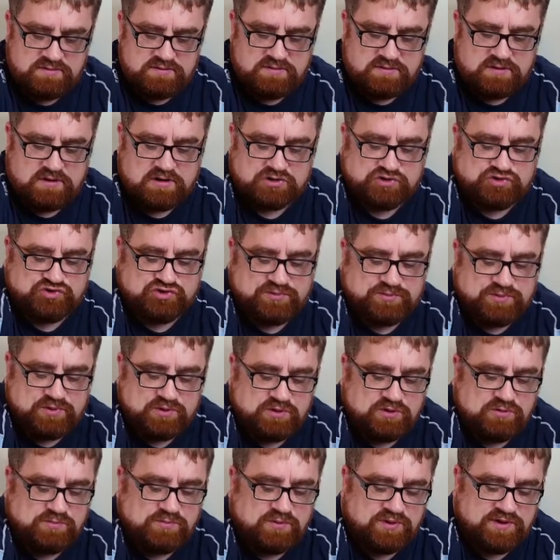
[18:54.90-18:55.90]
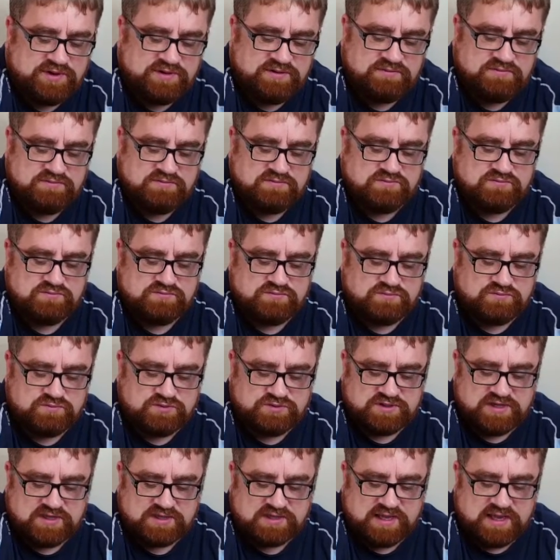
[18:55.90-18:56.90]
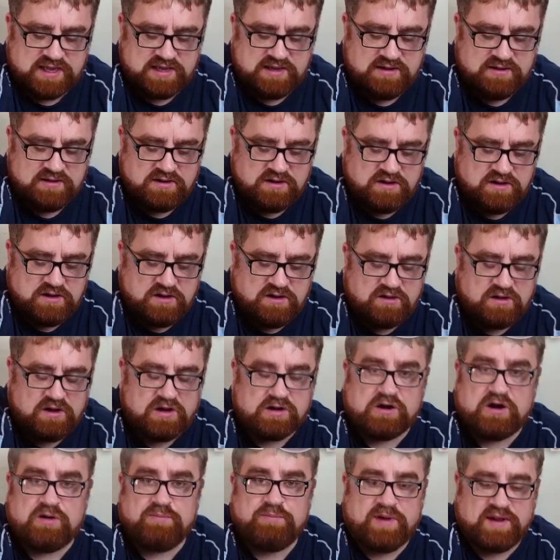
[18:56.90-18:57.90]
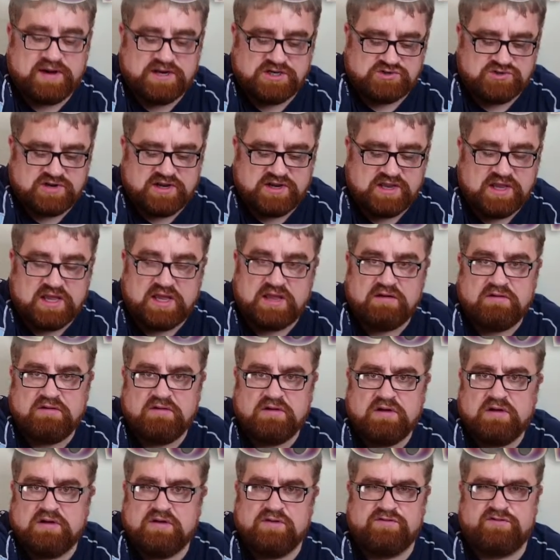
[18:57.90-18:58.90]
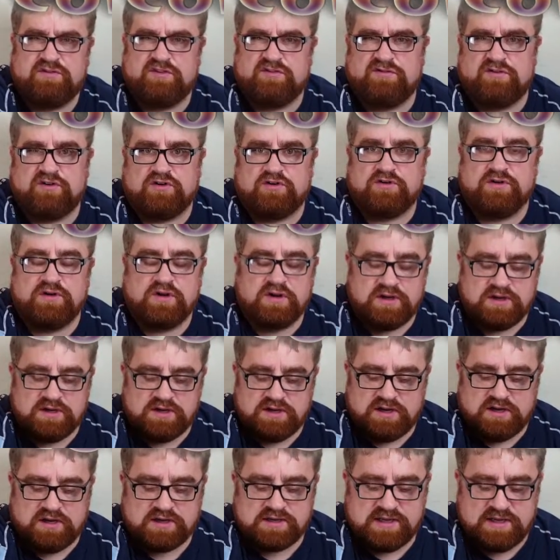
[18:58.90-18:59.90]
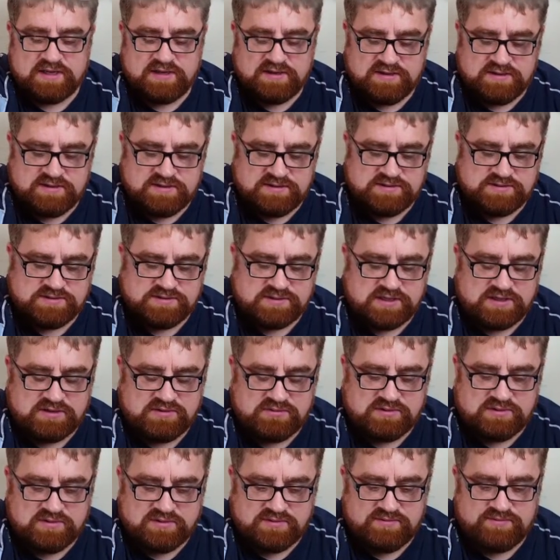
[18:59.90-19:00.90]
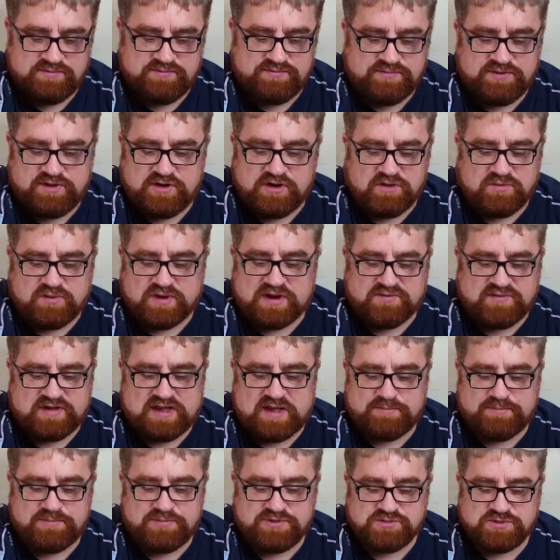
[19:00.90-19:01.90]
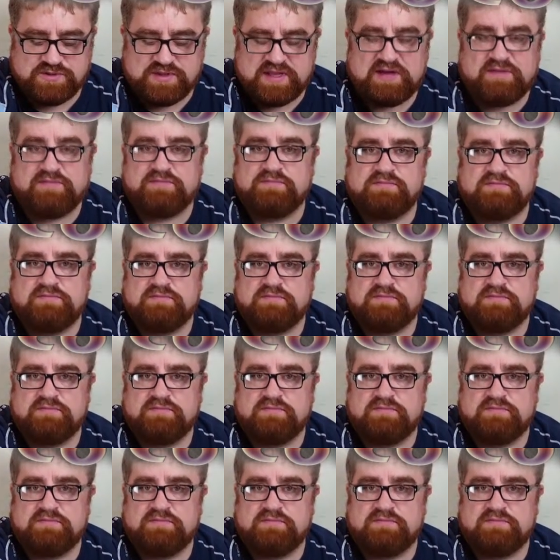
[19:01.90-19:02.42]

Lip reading: I'll strip a hull point. What did I get? Oh, I got a penetrating hit for fun. Okay, so you know, whatever happens with that,